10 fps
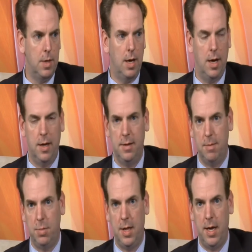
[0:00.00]
and
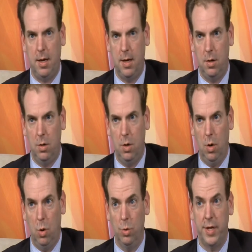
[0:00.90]
they play
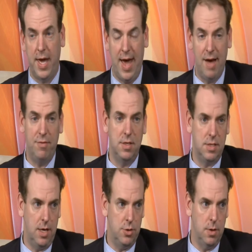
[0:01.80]
only half the
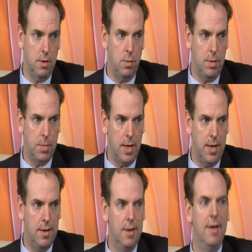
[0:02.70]
schedule that we play.